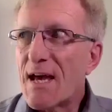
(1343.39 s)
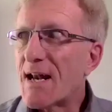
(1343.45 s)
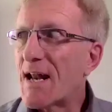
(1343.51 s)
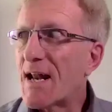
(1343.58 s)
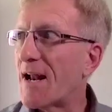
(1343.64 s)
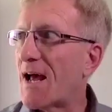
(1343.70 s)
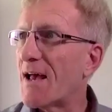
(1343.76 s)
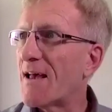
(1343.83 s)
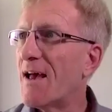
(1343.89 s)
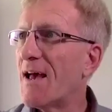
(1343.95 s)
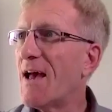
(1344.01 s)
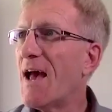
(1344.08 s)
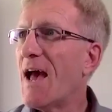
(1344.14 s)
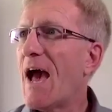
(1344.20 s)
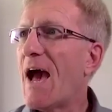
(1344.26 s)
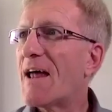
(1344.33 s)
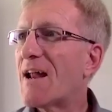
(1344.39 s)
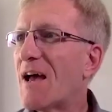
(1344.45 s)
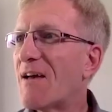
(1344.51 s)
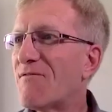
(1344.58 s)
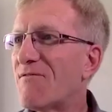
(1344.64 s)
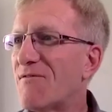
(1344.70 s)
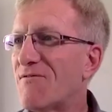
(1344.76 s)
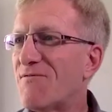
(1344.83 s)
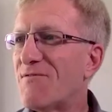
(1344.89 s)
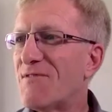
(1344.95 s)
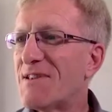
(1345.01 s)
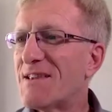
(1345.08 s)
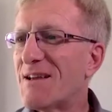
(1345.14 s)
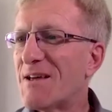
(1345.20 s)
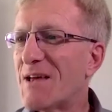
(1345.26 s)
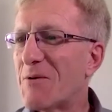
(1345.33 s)
And I
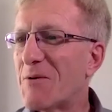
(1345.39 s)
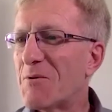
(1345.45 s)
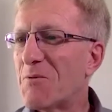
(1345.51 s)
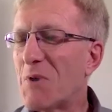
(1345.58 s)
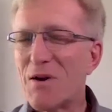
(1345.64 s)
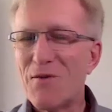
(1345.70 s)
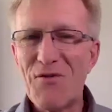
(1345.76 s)
one